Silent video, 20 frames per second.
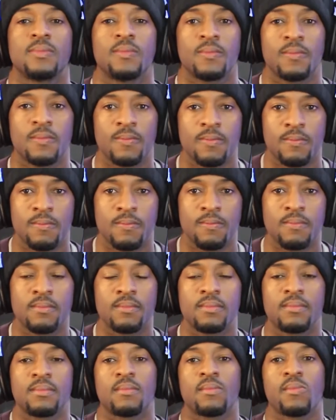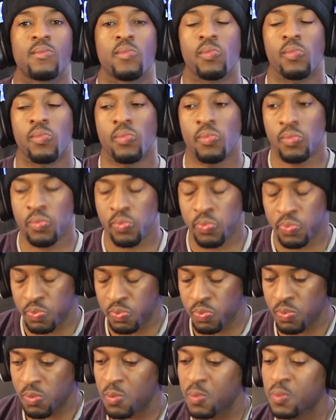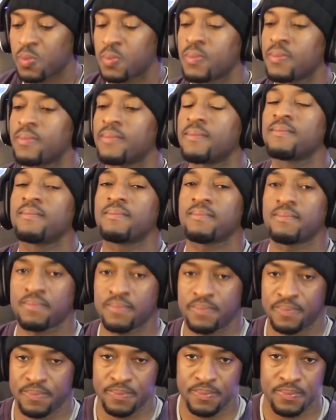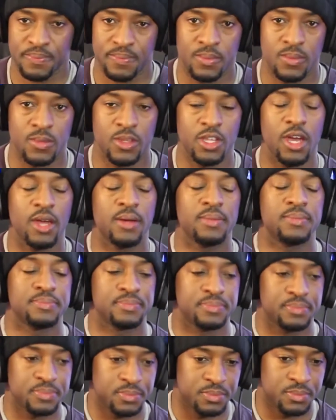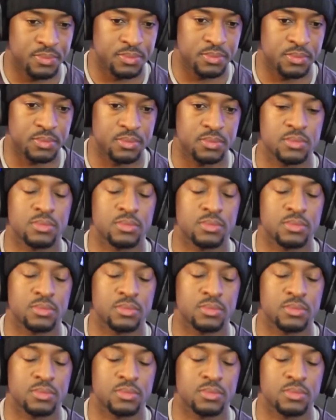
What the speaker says: It's going to be bound by the original Xbox One, and they're going to be bound by the Pro.